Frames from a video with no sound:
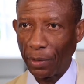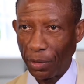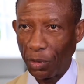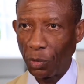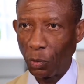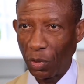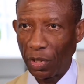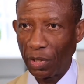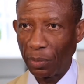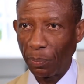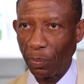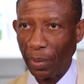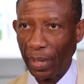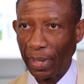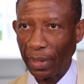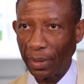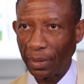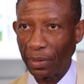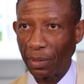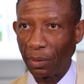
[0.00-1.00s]
you wouldn't
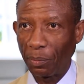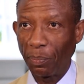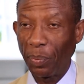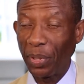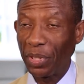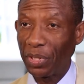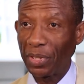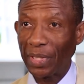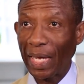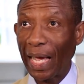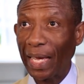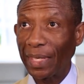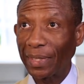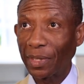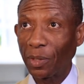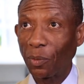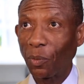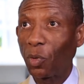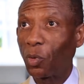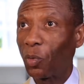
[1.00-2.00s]
blink. Some patients
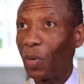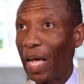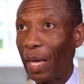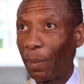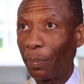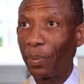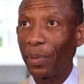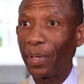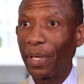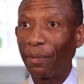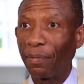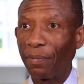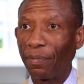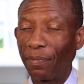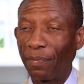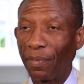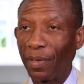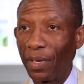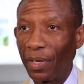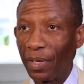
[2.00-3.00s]
ask what will happen
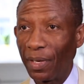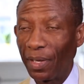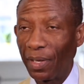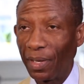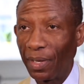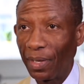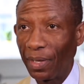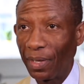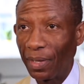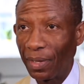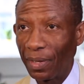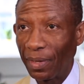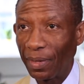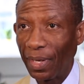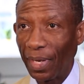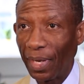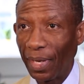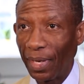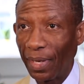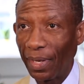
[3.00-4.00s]
if
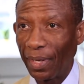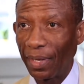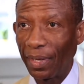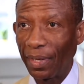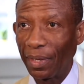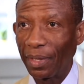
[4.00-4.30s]
they